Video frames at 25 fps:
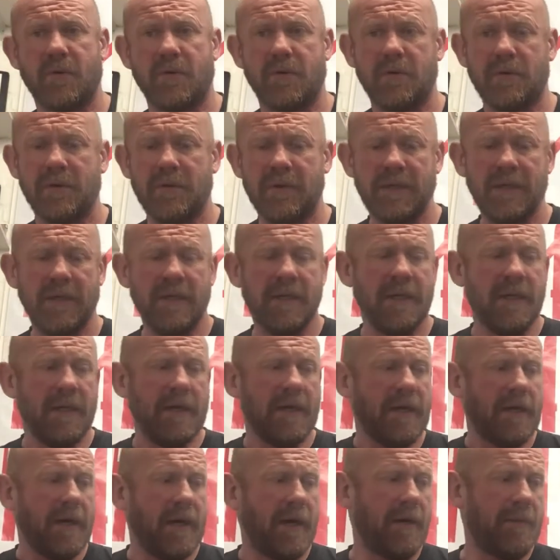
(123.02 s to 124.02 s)
more.
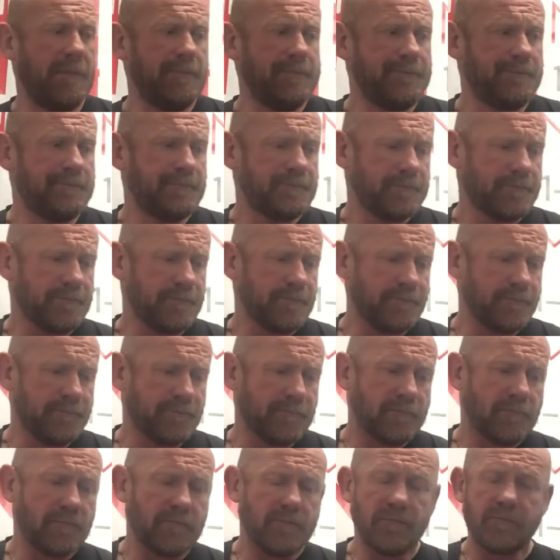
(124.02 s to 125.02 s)
Um,
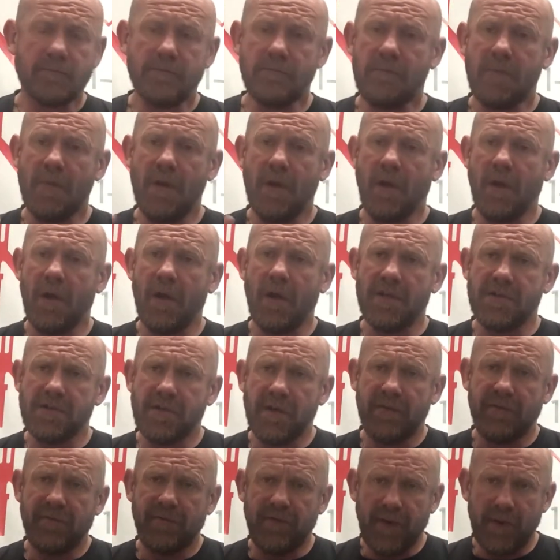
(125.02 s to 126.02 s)
I like to
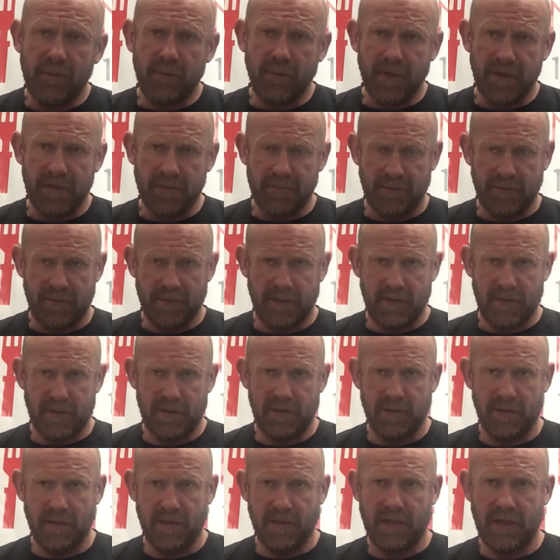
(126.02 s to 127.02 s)
have fun while I'm doing
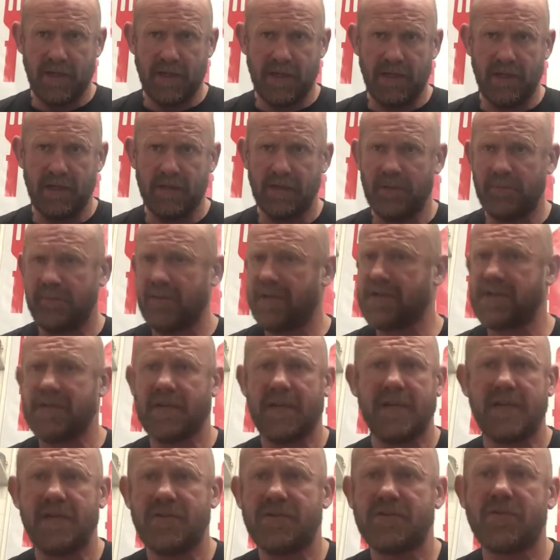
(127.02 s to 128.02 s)
it, okay? The piss
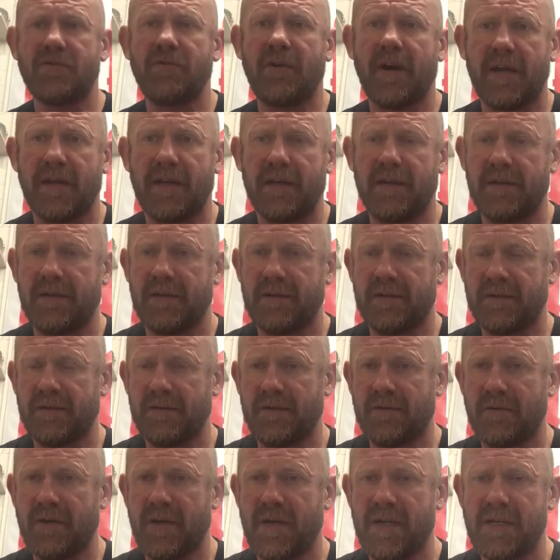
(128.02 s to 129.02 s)
taking's great,
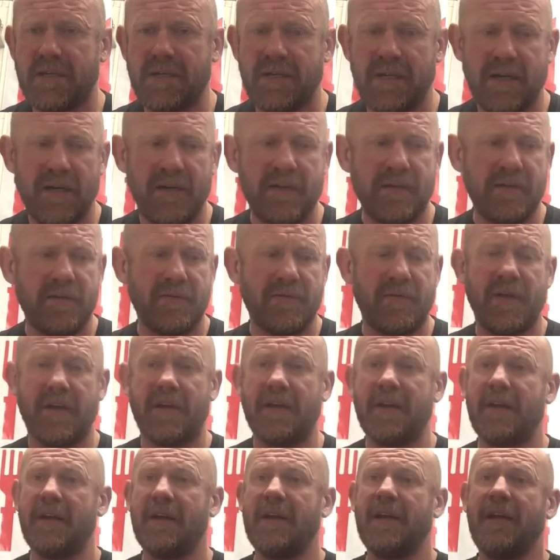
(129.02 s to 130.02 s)
all right? Yeah, you see,
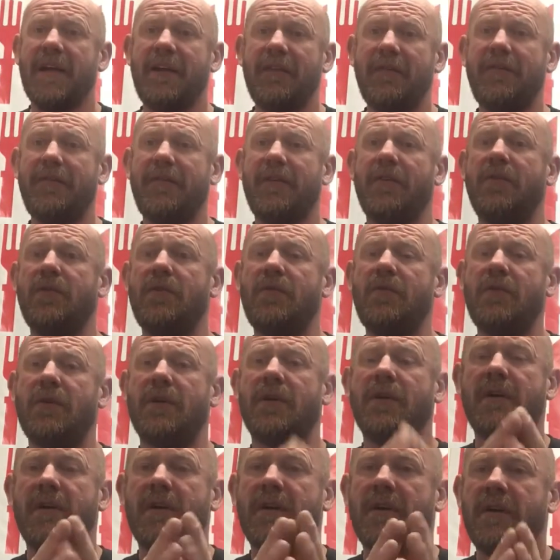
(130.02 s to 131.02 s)
if you,
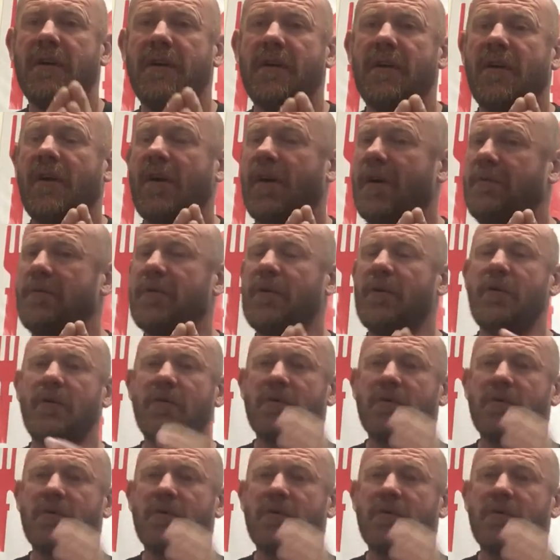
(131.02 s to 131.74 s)
I'm not